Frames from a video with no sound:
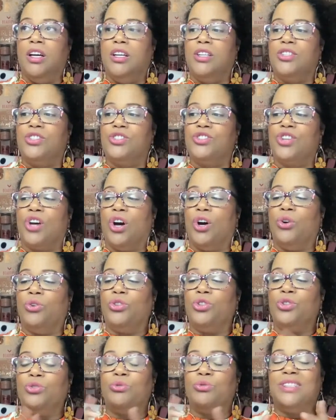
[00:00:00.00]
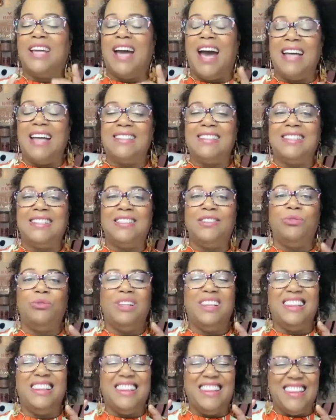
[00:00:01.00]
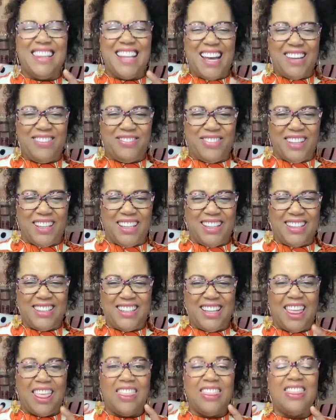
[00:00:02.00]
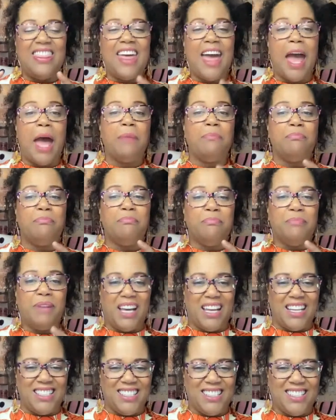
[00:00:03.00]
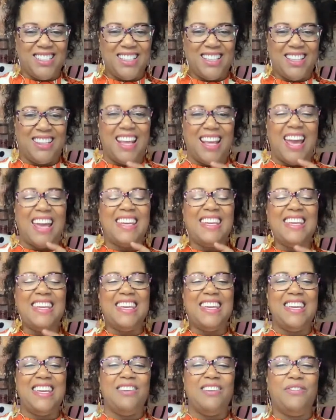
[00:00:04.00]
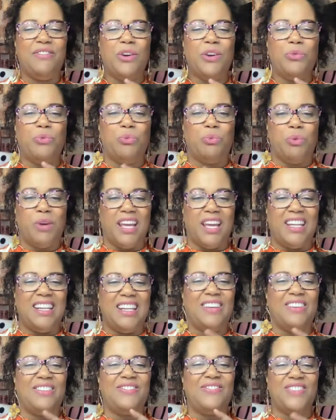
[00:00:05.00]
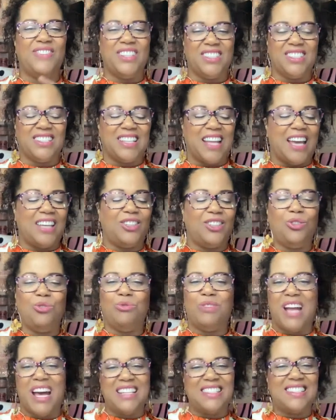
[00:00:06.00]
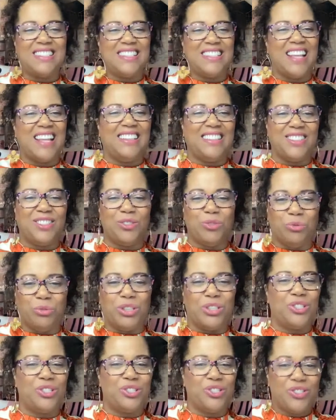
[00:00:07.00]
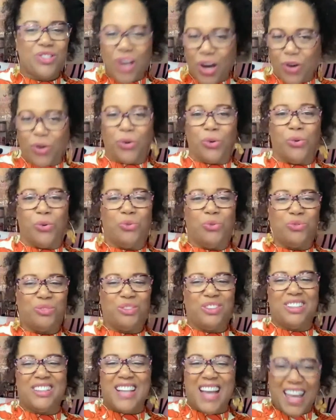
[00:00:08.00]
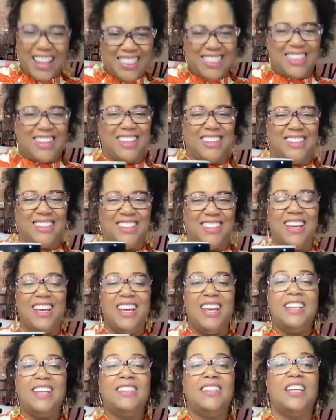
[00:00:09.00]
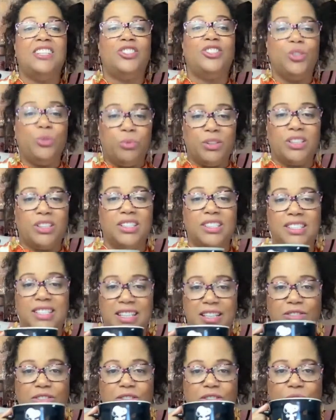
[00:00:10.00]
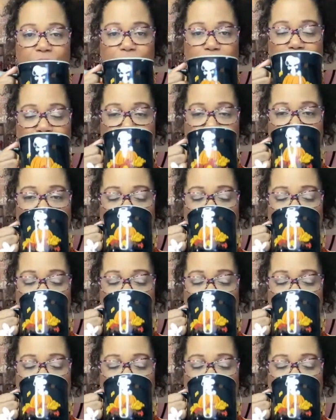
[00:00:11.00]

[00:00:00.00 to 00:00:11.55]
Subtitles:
So you got to love it that much that even when it feels like you're not selling to a soul, nothing, that you will continue to do it.